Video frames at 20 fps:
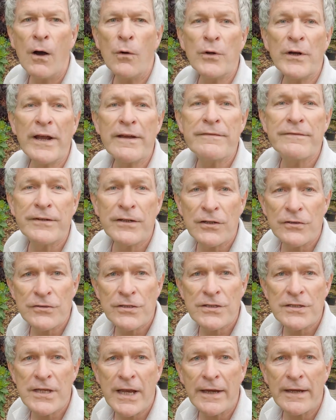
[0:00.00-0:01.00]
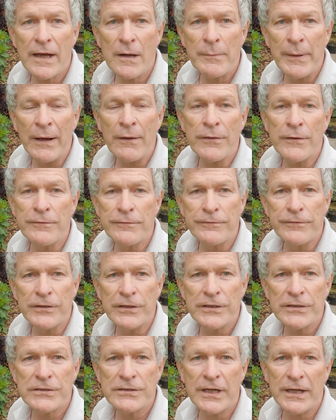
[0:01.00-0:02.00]
Oh, and I forgot to say about the
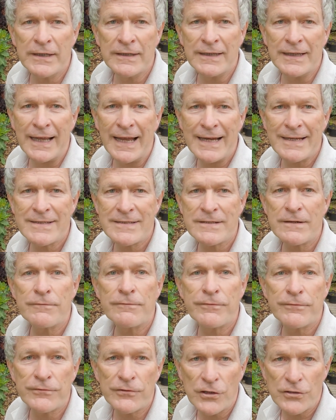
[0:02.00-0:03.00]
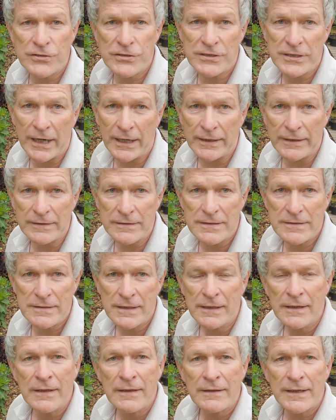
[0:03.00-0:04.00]
first and last frost
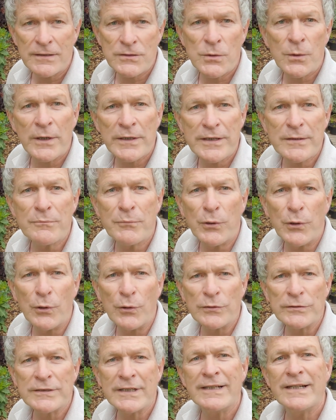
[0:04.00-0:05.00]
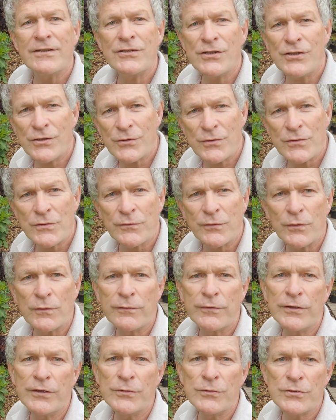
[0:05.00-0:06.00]
dates. That's quite important, and it's useful
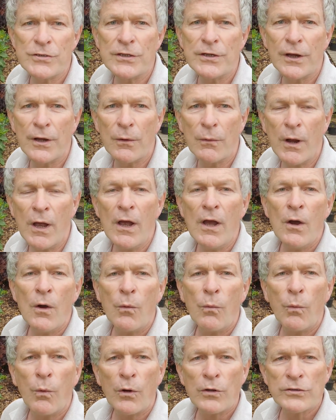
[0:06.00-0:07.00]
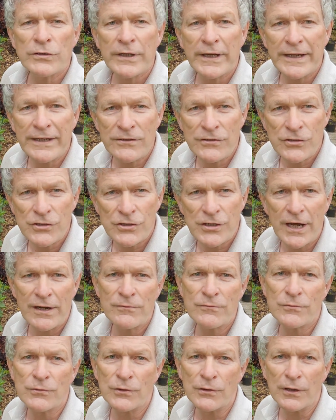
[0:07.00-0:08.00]
for you to know what in
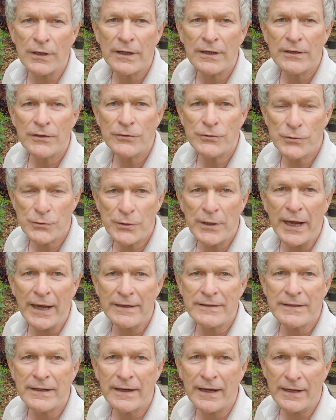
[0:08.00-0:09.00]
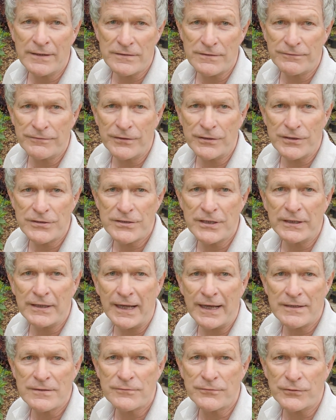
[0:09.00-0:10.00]
general you get as a first and
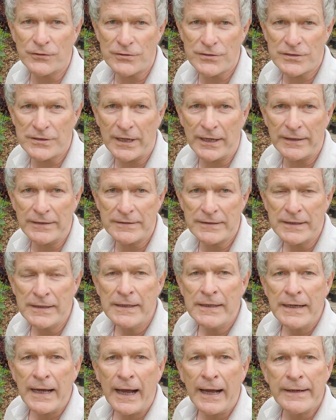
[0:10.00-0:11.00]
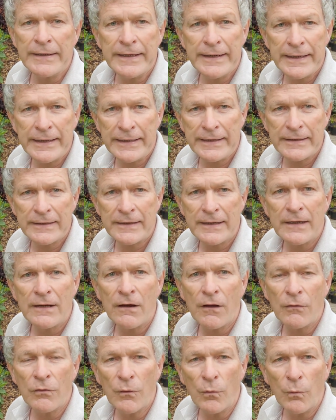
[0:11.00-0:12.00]
last frost date. And here
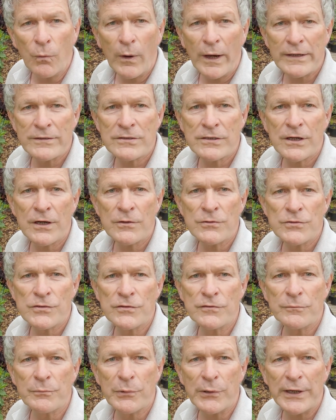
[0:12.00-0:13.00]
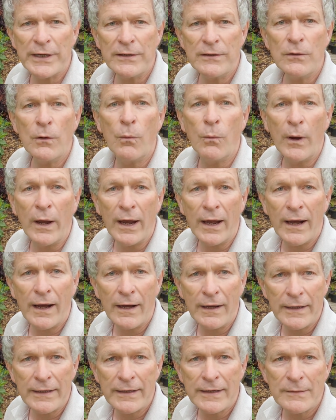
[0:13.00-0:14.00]
on the west coast of Britain, where
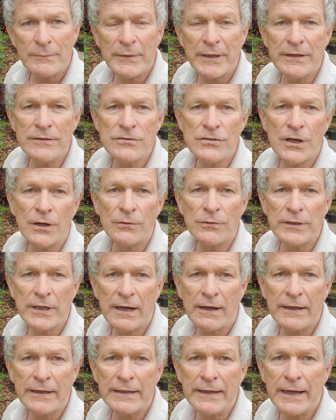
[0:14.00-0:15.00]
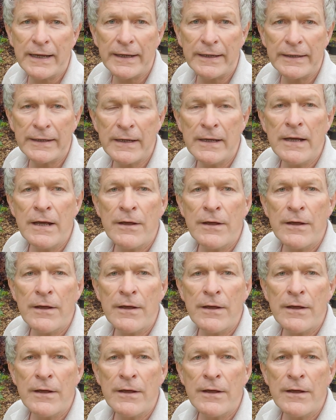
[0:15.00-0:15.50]
I am in zone 9A,